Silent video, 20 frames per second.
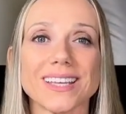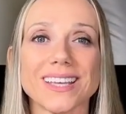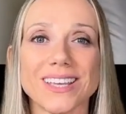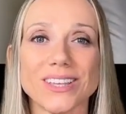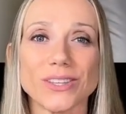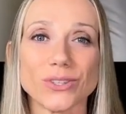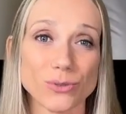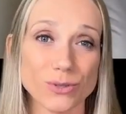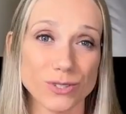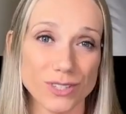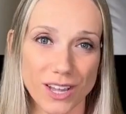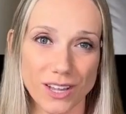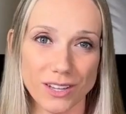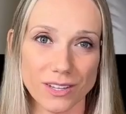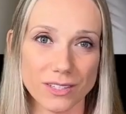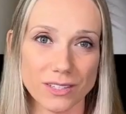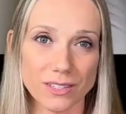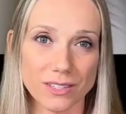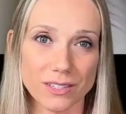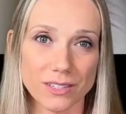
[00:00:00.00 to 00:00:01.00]
in 2
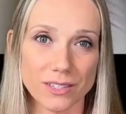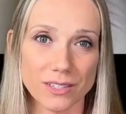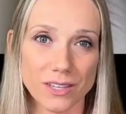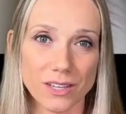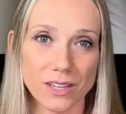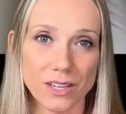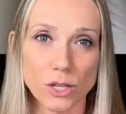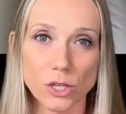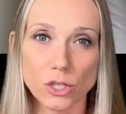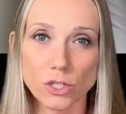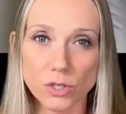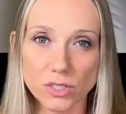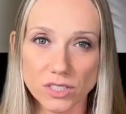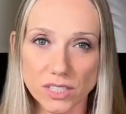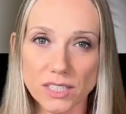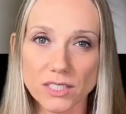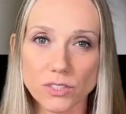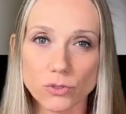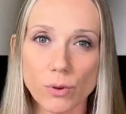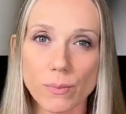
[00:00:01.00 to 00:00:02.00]
seconds. So it's
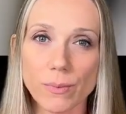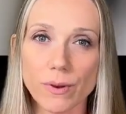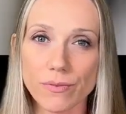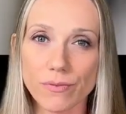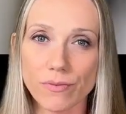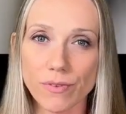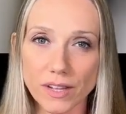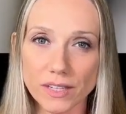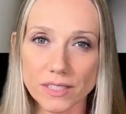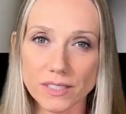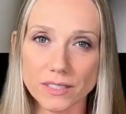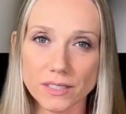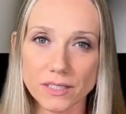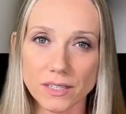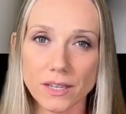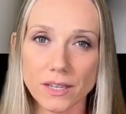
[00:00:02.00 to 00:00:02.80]
extremely fast,